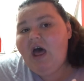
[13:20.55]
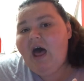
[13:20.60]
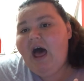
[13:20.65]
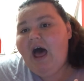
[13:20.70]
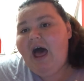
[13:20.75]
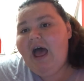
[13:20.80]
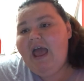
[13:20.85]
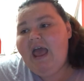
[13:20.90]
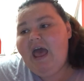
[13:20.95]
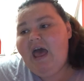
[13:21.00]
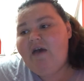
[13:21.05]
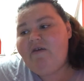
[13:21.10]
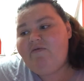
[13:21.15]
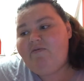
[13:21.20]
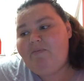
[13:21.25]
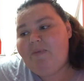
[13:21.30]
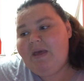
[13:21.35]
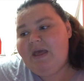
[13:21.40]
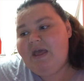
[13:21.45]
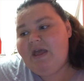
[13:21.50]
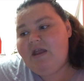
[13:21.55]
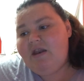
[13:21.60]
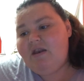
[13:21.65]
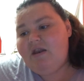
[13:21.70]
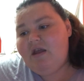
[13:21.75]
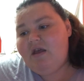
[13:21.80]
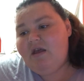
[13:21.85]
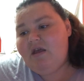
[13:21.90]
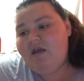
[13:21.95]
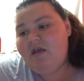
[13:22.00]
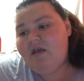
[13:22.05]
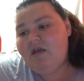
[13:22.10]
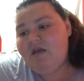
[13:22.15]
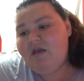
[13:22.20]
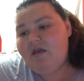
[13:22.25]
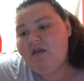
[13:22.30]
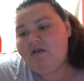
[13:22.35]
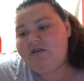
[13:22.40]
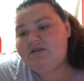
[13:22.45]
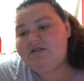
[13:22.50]
I have been
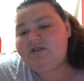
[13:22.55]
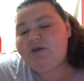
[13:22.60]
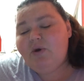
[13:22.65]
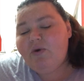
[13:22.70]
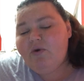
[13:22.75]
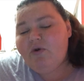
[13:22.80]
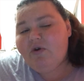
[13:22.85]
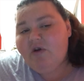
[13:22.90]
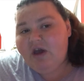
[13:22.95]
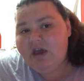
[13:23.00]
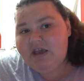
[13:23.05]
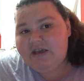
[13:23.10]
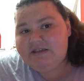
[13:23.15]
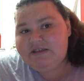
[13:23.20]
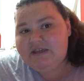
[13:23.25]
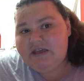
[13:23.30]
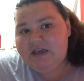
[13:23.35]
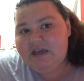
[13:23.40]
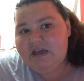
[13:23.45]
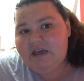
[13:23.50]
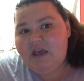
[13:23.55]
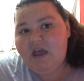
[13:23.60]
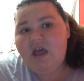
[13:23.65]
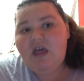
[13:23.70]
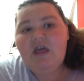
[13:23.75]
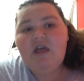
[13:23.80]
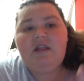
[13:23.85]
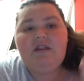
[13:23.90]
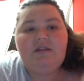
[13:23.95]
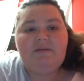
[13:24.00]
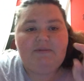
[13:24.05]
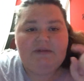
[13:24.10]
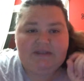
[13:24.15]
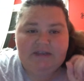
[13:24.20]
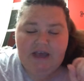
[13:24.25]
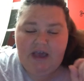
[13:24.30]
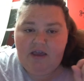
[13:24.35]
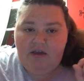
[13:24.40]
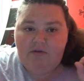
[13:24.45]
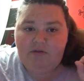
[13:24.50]
so crazy. Let me
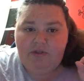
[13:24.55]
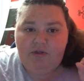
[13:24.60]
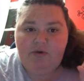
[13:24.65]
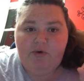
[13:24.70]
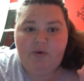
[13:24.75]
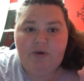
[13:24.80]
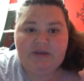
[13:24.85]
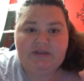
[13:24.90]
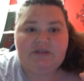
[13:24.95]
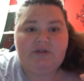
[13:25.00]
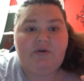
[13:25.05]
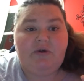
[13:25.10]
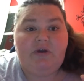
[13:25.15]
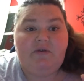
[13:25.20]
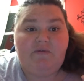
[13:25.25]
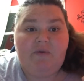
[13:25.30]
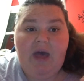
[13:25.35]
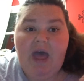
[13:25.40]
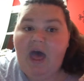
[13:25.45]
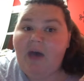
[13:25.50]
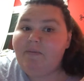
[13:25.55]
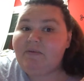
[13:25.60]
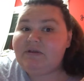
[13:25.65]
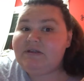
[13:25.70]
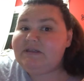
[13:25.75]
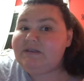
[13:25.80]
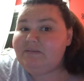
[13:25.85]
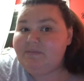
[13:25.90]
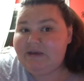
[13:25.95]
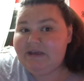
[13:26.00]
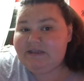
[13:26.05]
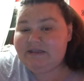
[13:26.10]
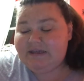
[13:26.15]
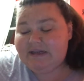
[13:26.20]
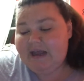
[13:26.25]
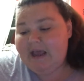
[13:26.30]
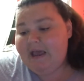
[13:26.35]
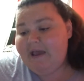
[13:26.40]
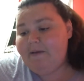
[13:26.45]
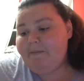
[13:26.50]
tell you a little quick story of what happened to me
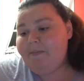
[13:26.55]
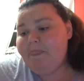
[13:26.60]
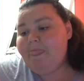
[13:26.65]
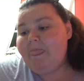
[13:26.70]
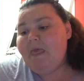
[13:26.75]
today.